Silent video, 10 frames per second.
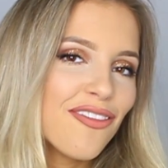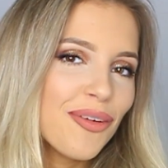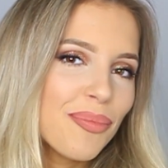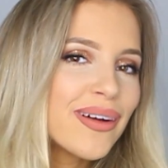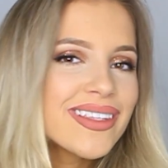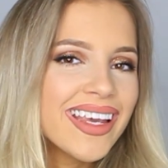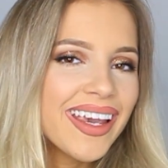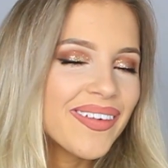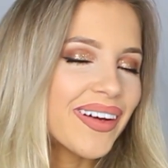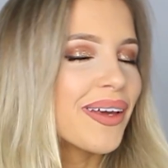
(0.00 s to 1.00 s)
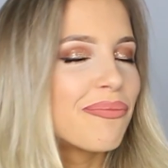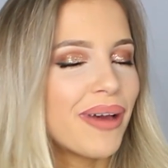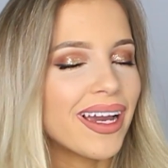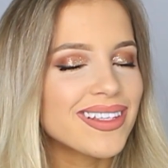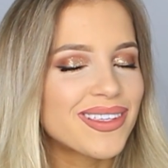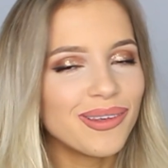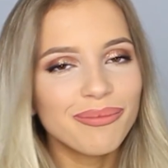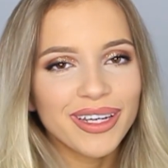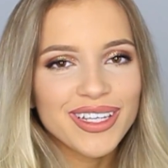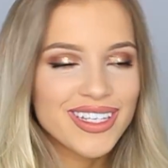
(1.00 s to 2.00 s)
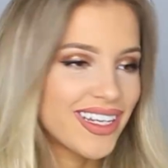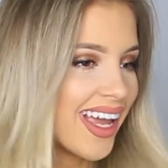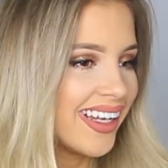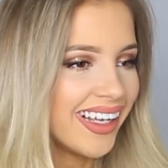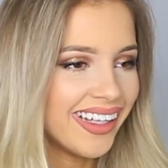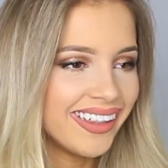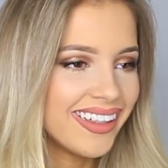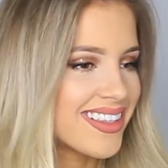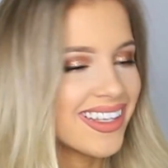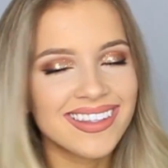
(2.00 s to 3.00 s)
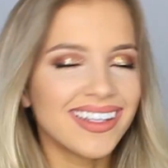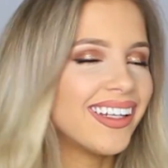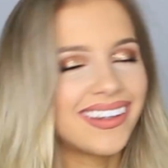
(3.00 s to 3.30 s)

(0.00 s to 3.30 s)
everybody, welcome back to my channel. Da, da, da,